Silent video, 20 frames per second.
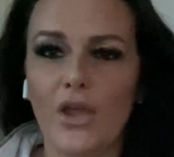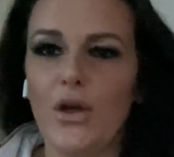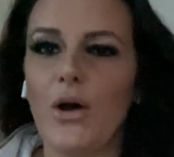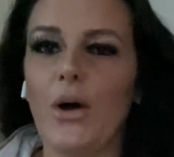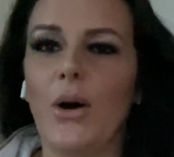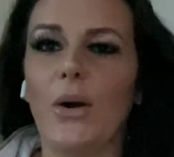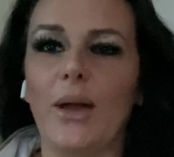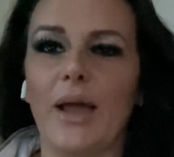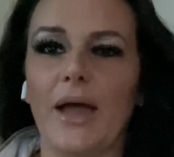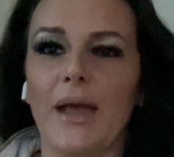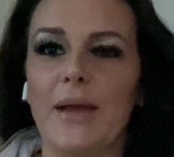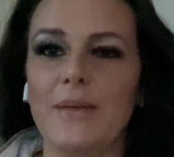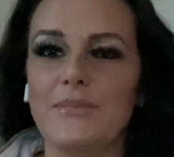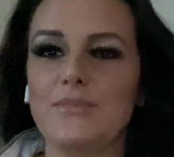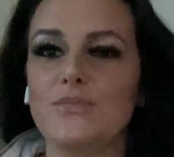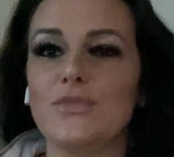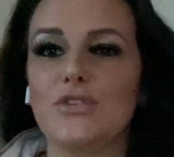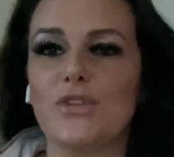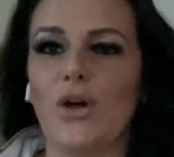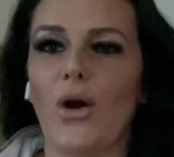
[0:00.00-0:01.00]
Okay,
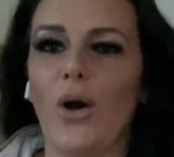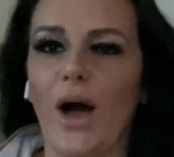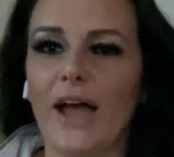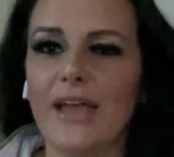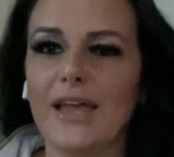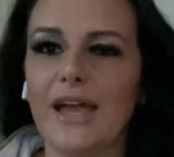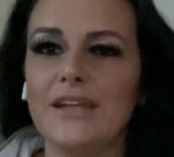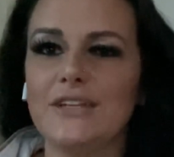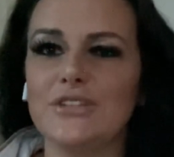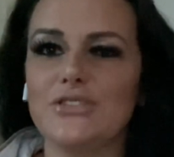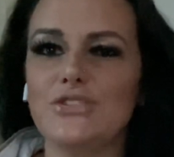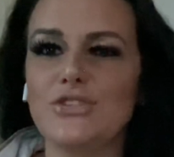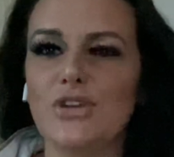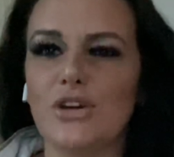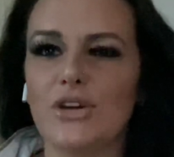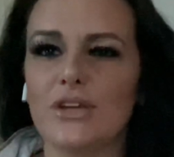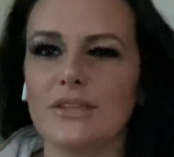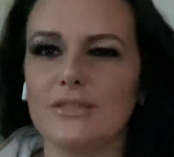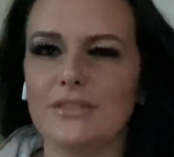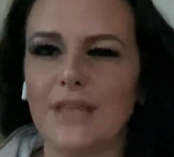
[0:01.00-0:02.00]
so I kind of
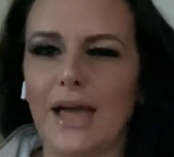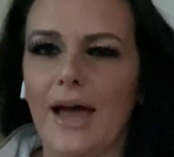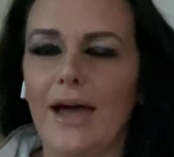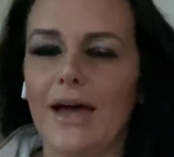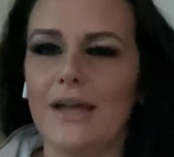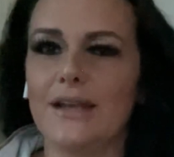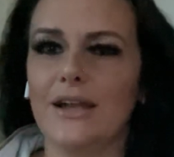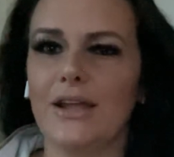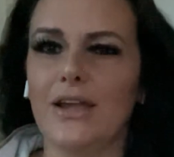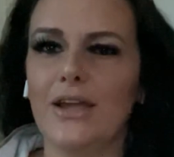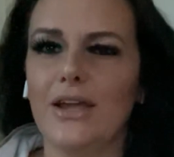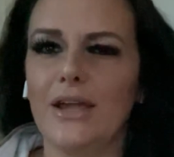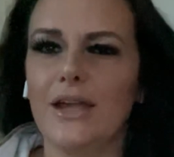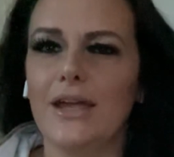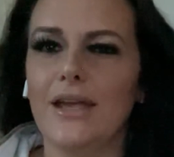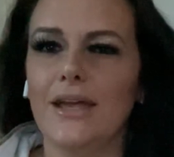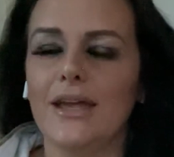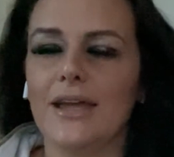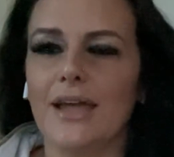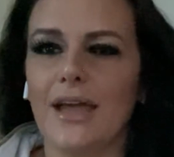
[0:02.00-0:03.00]
took that
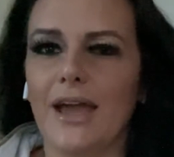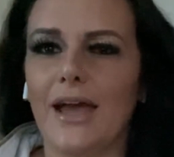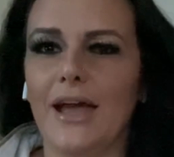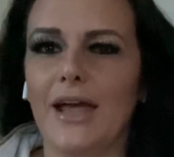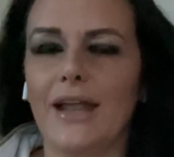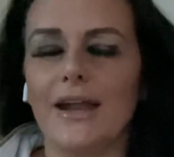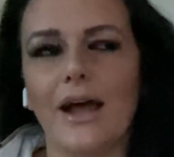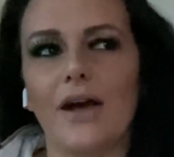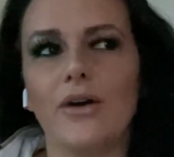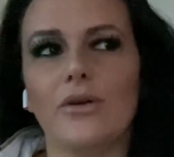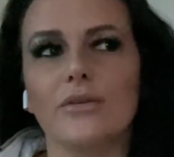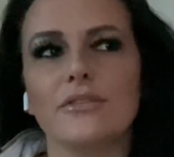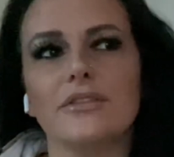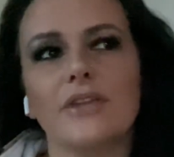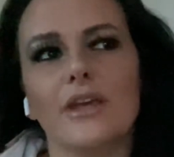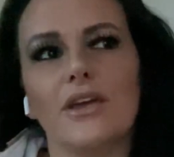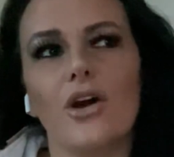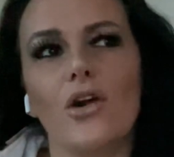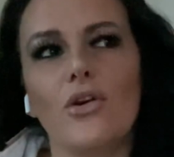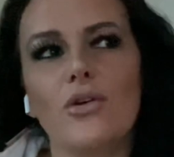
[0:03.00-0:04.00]
and I was
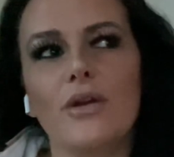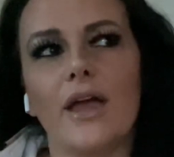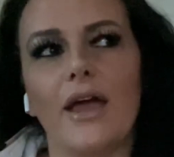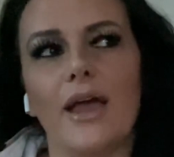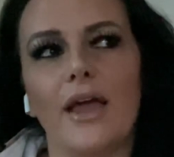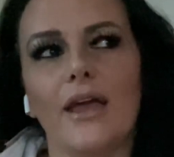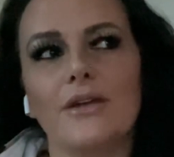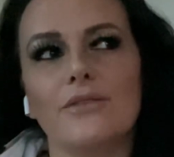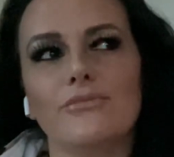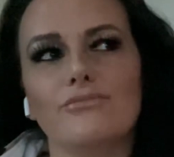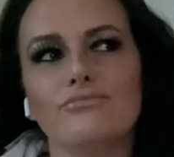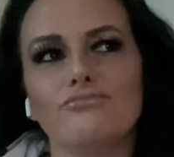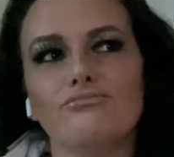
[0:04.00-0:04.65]
like, okay.